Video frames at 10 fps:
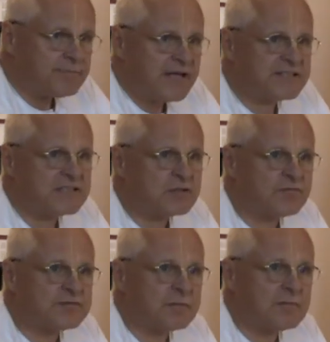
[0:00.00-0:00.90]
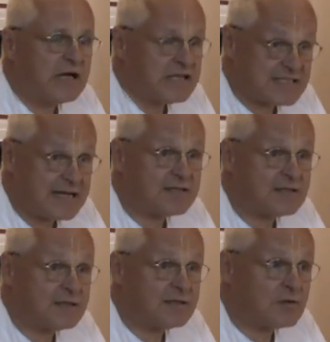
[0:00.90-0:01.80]
basis of some,
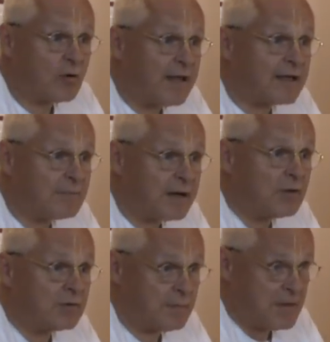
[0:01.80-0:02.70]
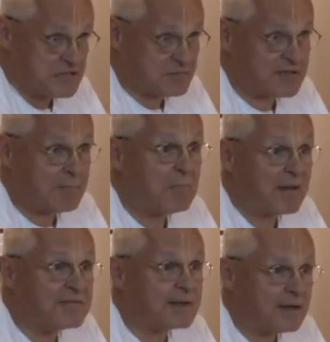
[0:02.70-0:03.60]
collect money on the basis of some
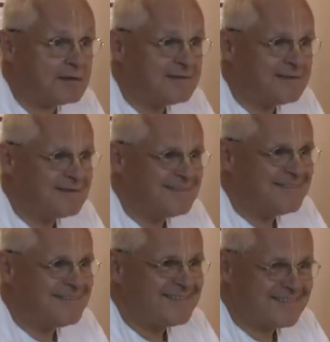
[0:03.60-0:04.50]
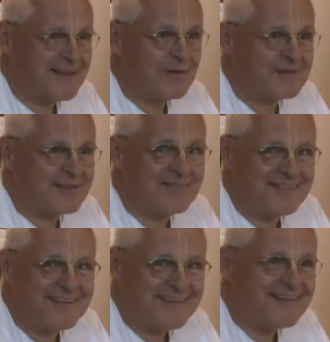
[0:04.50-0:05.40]
mantra. They got
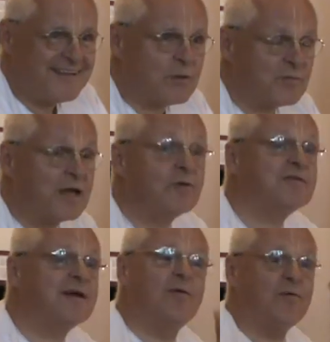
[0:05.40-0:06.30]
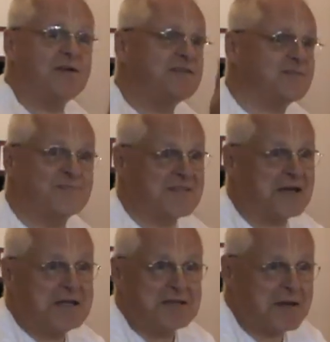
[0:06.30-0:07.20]
even, you know, they got recordings from
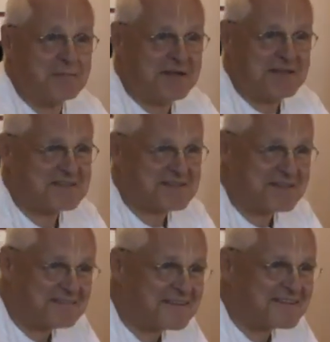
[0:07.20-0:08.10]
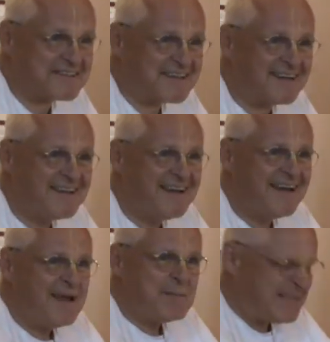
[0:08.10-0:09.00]
Sankirtan meetings and everything. But